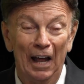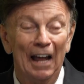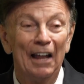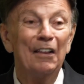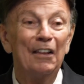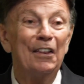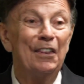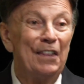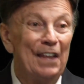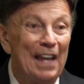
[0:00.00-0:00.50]

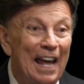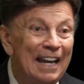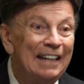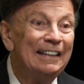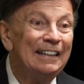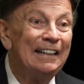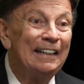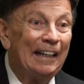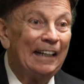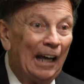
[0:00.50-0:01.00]

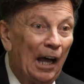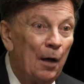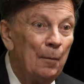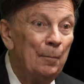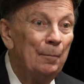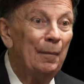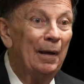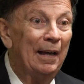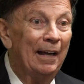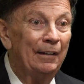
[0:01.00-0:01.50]
then
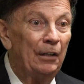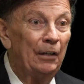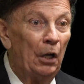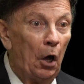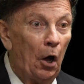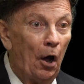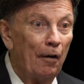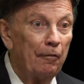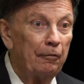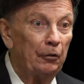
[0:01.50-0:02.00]
come and
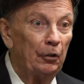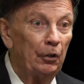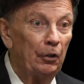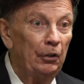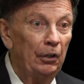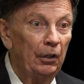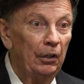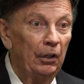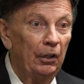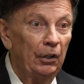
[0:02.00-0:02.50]
offer
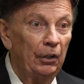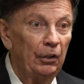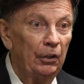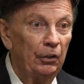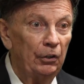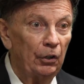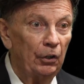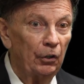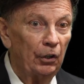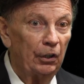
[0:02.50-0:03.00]

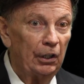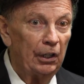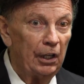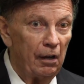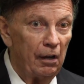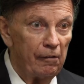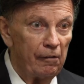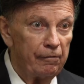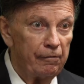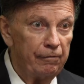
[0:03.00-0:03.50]
your
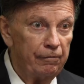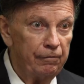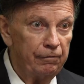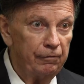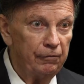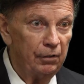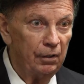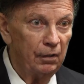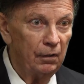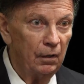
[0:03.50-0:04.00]

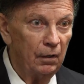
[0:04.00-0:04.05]
gift.